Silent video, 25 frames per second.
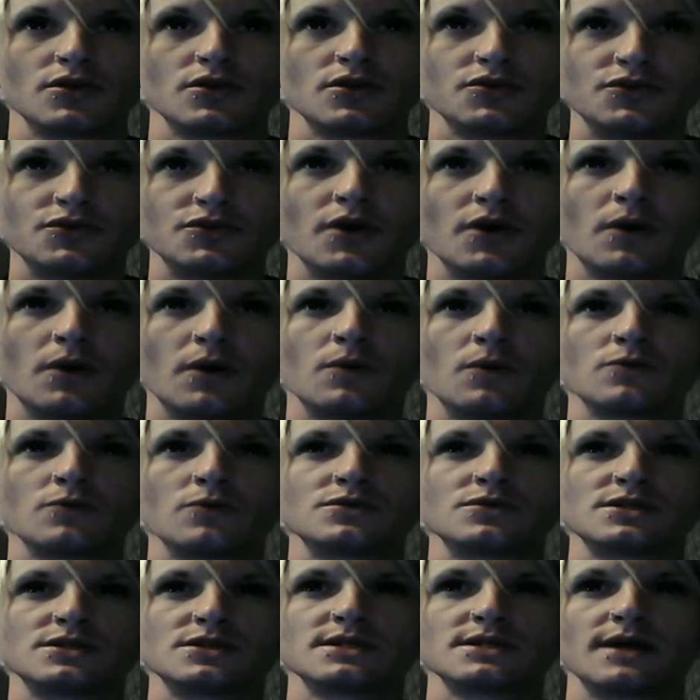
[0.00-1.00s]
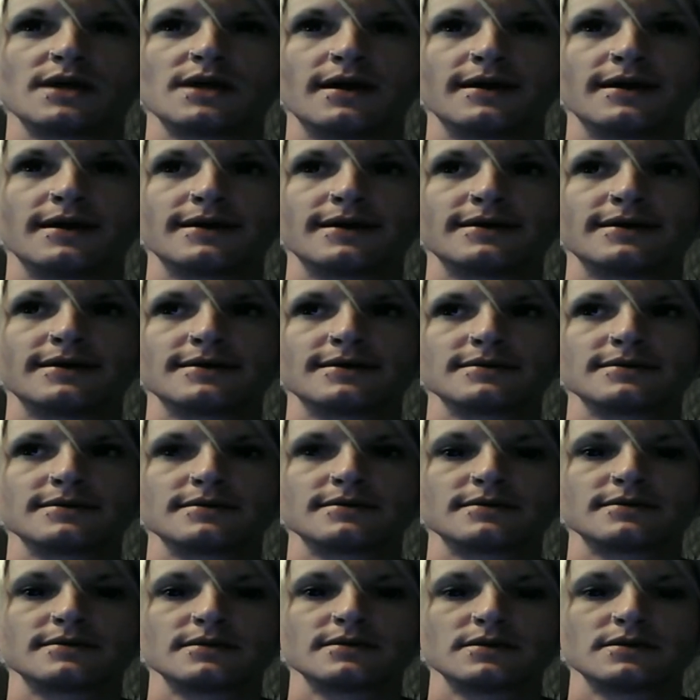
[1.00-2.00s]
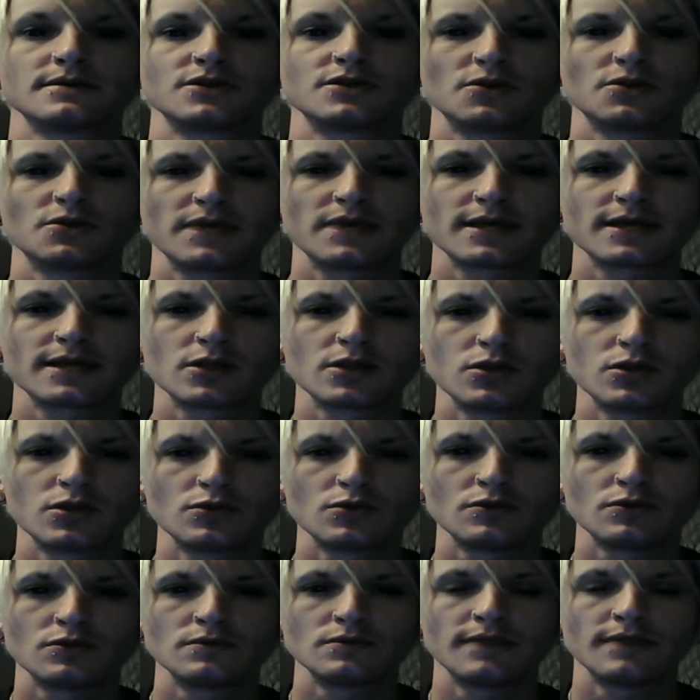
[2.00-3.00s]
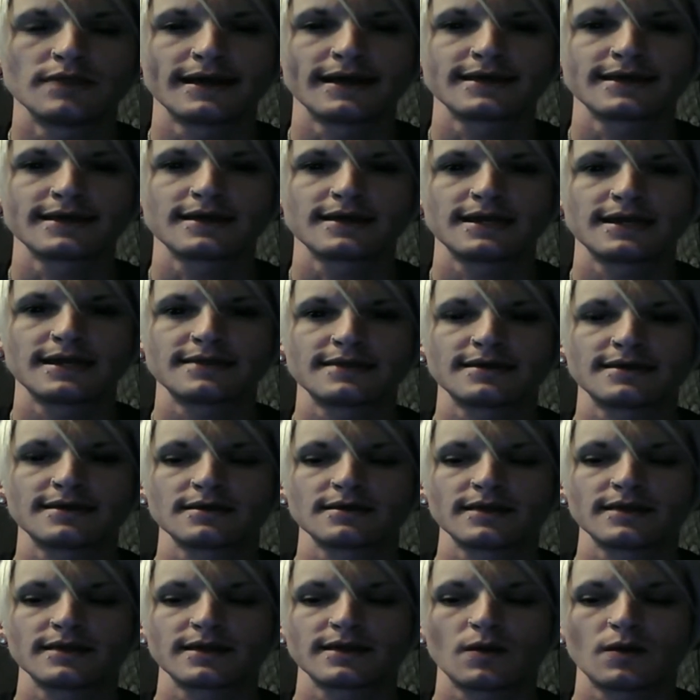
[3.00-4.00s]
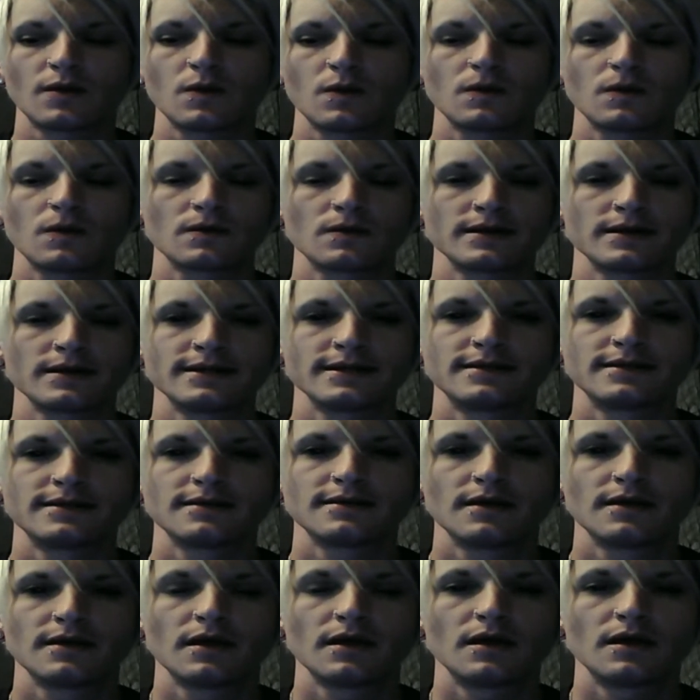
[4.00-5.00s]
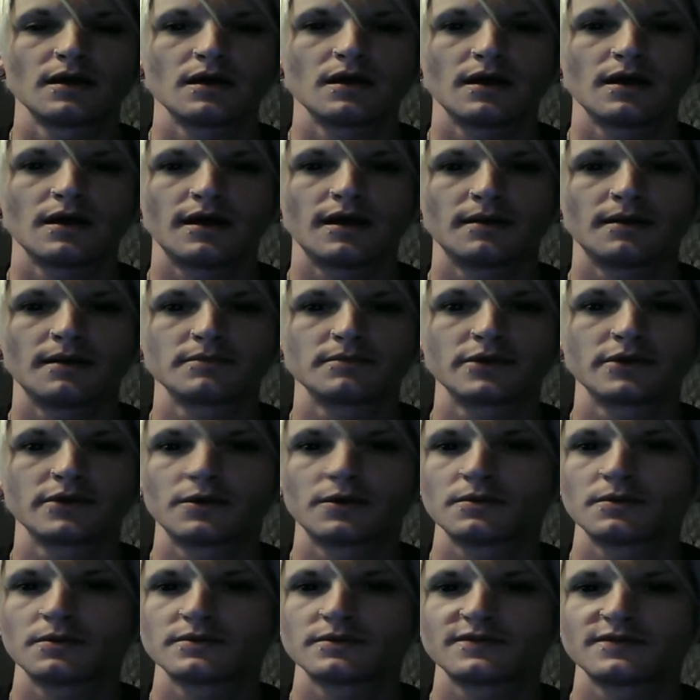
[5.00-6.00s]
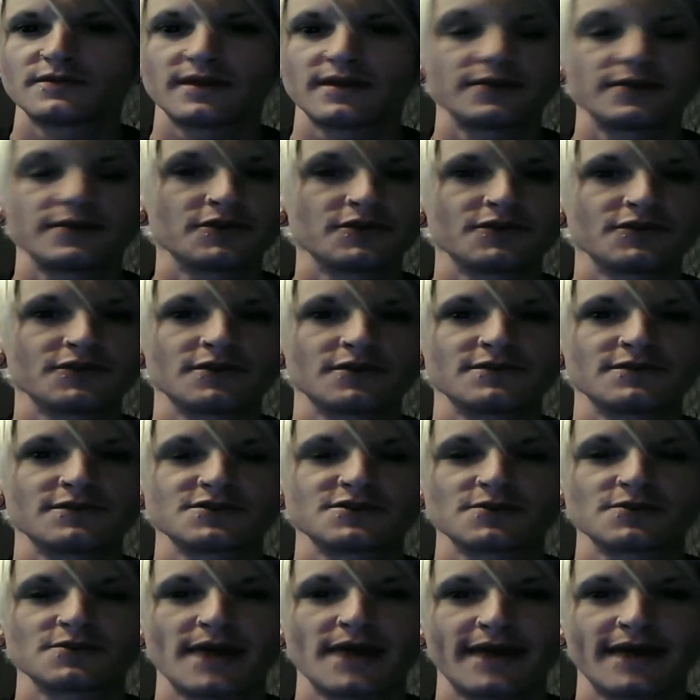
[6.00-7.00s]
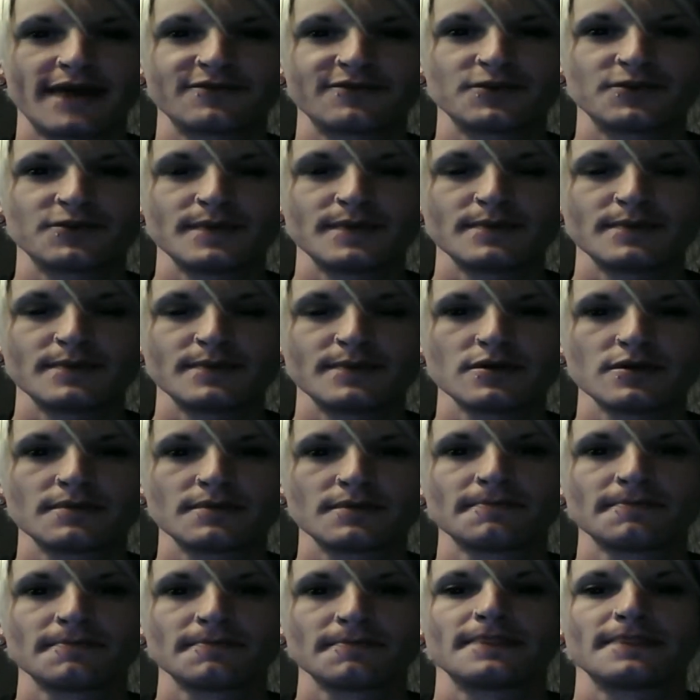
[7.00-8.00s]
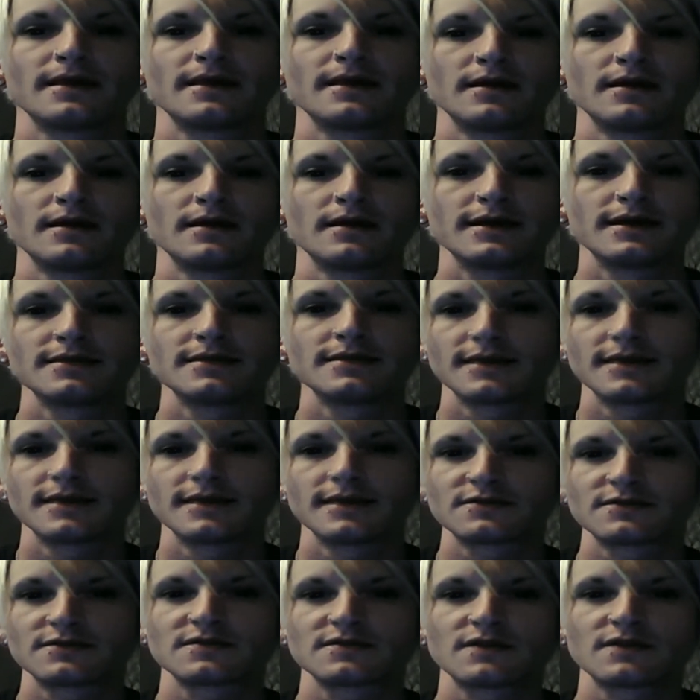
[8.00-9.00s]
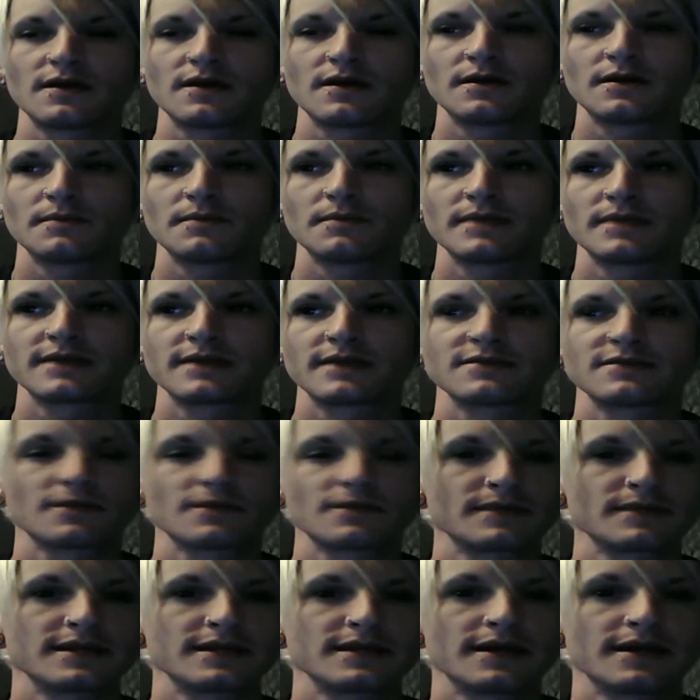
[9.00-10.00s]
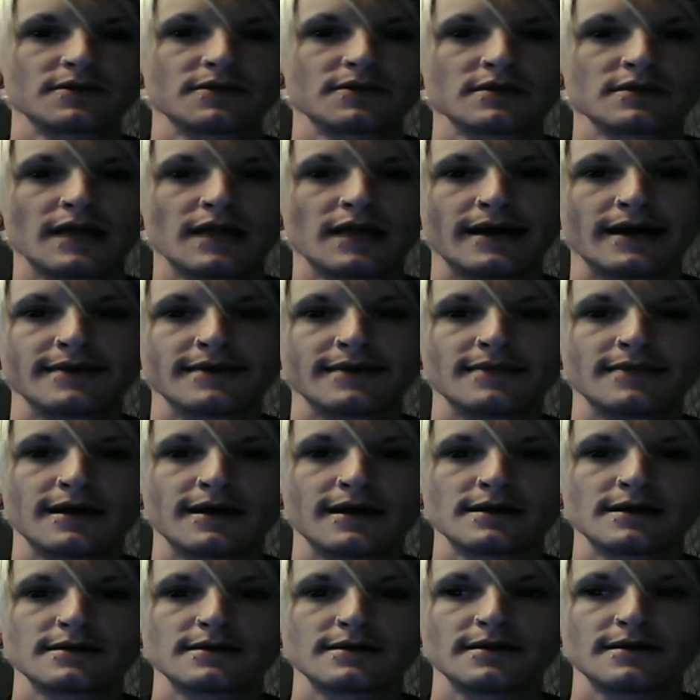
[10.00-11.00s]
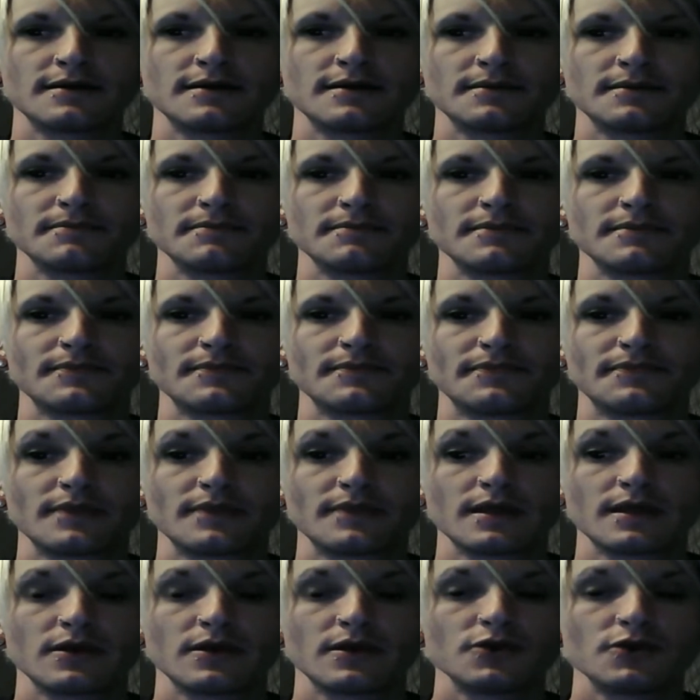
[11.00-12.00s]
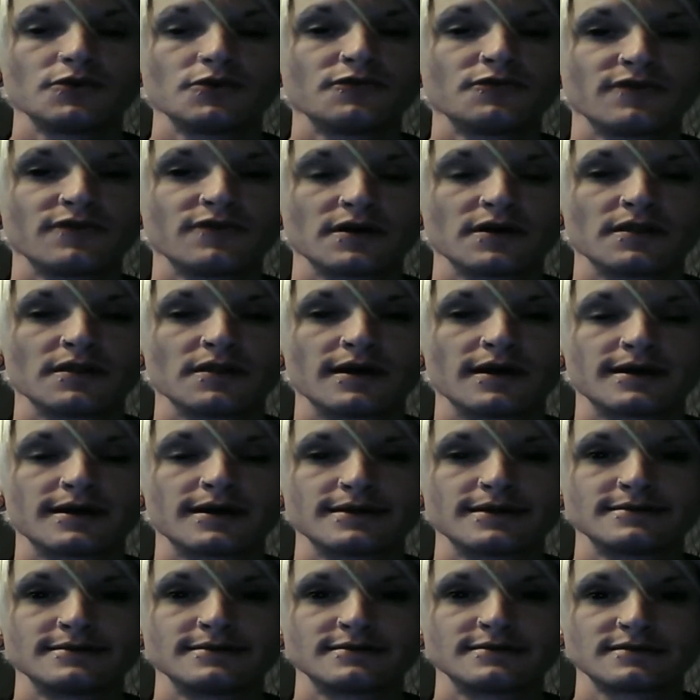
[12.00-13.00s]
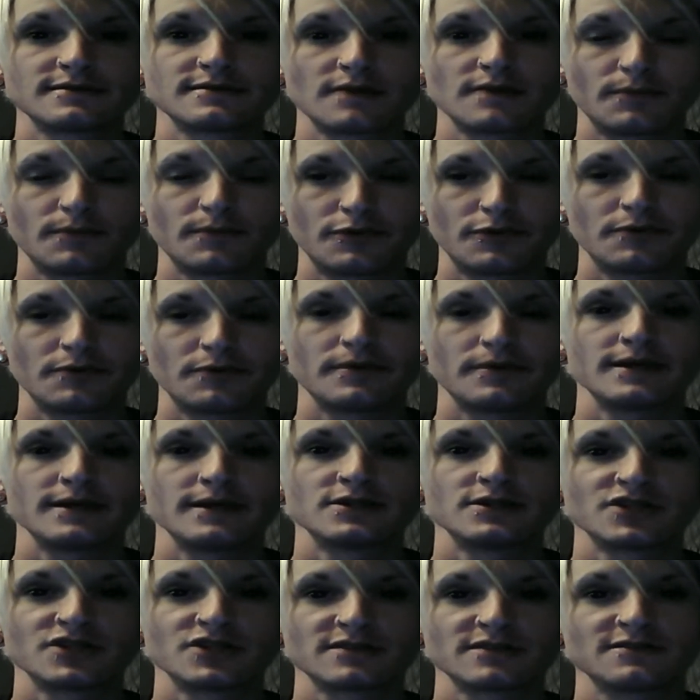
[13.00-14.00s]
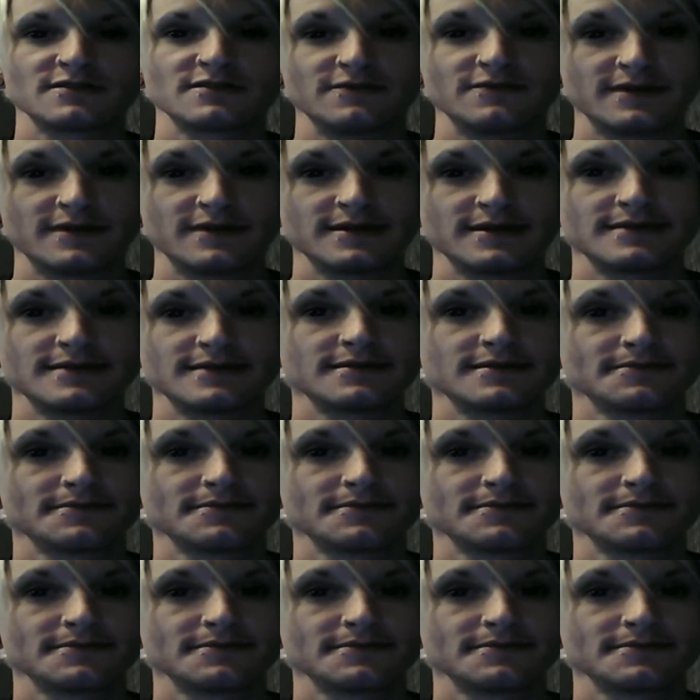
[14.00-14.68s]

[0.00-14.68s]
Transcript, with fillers: don't uh, don't include like anything like horrid. Um, don't send your servitor after people unless um, that is something down the line that you feel that is appropriate and justified.